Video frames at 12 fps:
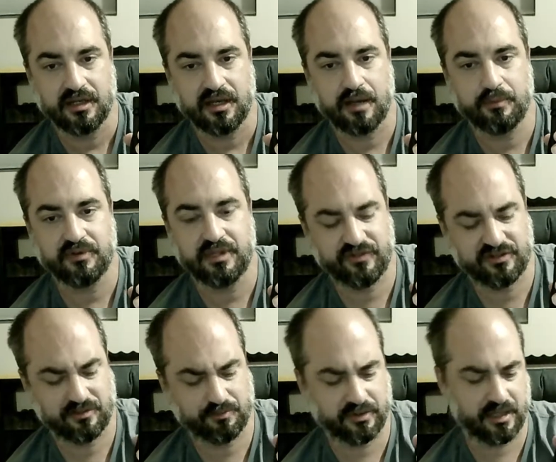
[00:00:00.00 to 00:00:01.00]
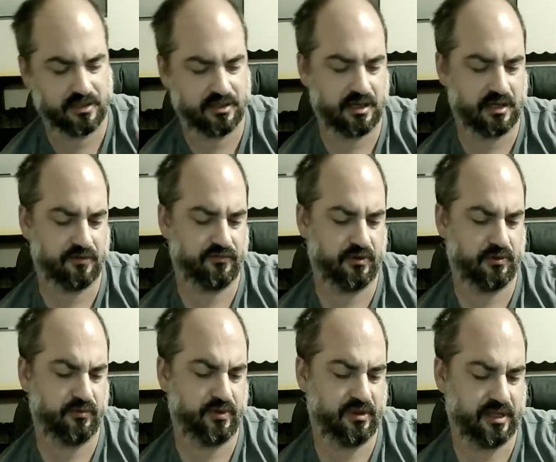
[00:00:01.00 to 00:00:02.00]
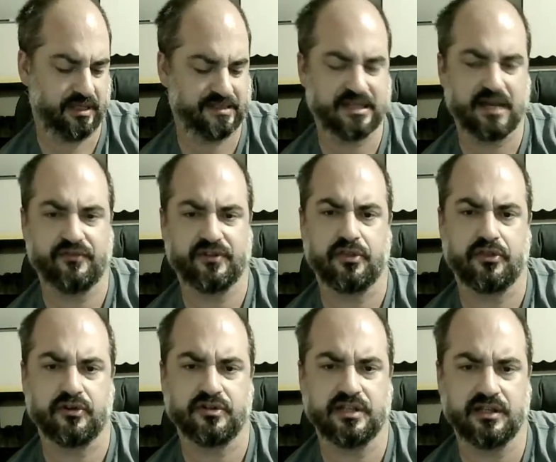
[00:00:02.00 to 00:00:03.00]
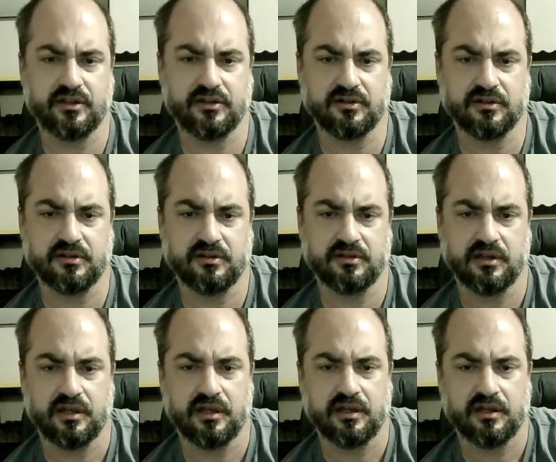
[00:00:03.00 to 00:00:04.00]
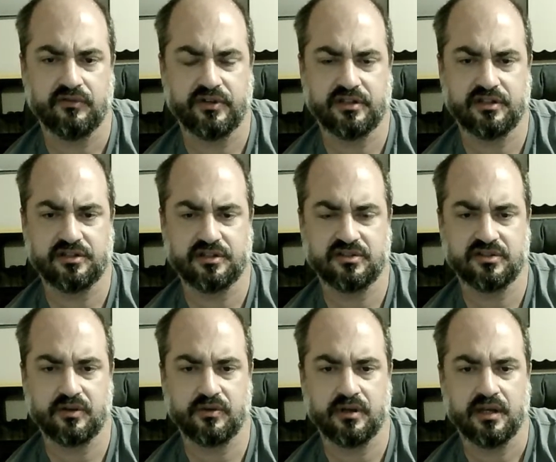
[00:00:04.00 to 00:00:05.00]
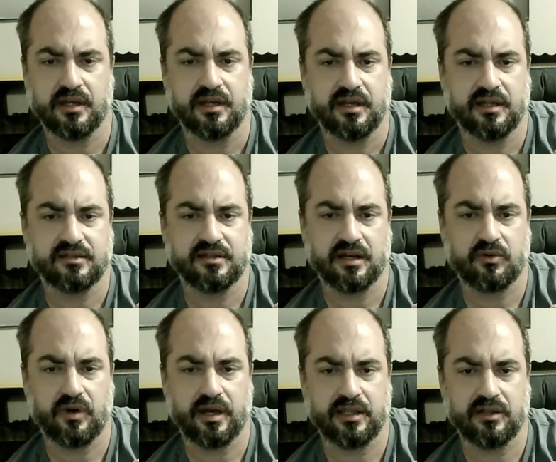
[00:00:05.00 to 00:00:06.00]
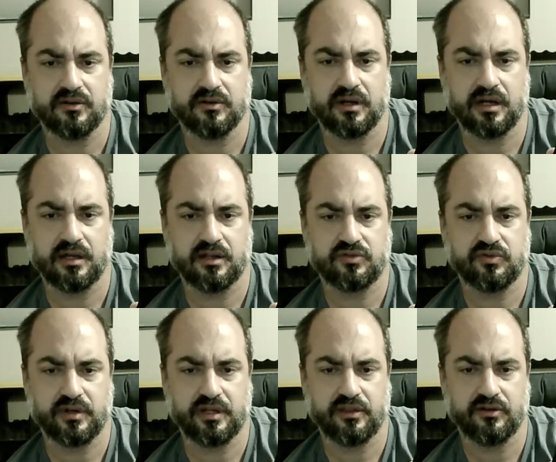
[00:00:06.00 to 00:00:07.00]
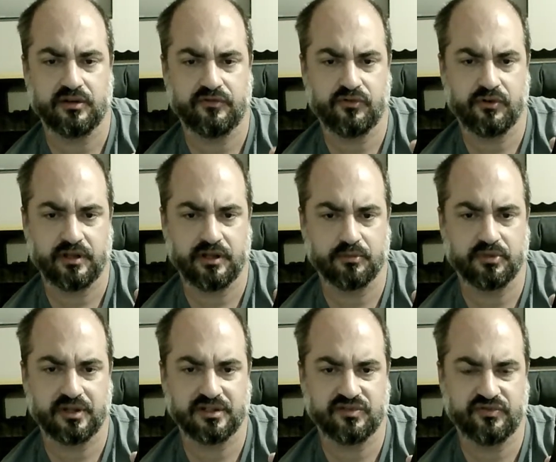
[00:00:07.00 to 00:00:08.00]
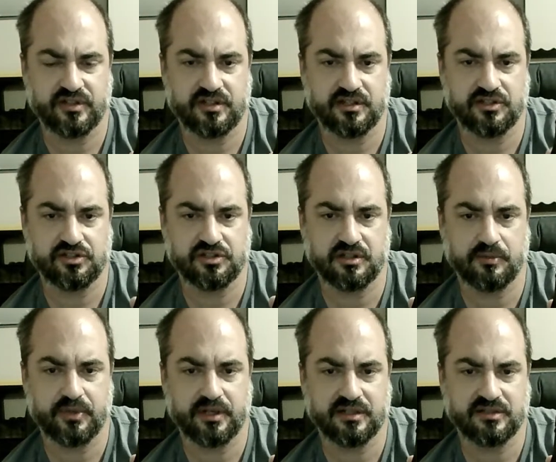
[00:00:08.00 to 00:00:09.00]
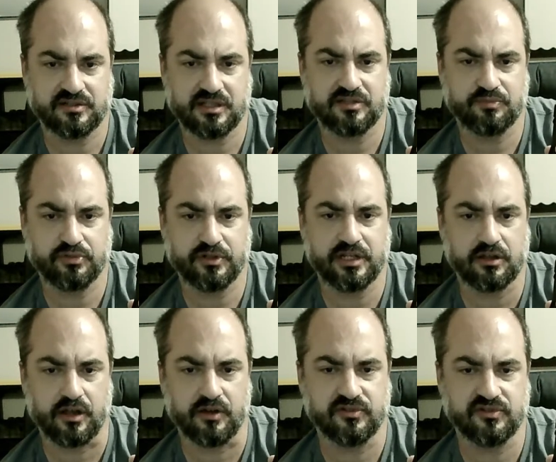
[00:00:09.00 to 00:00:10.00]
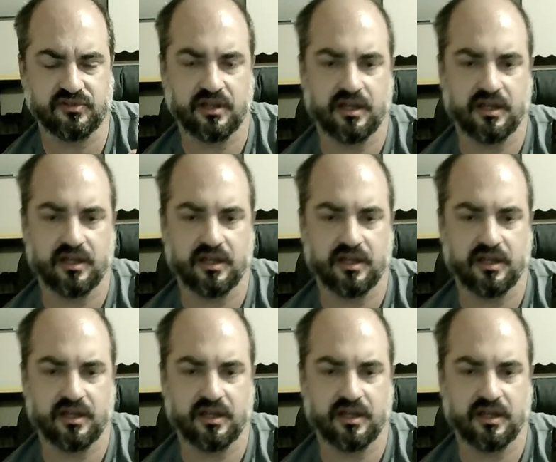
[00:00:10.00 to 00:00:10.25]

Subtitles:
I believe it's a blend out of with like 7 and 13 year vintages, so it's not quite your 20, 30, 40 year plus vintage, but it's pretty close.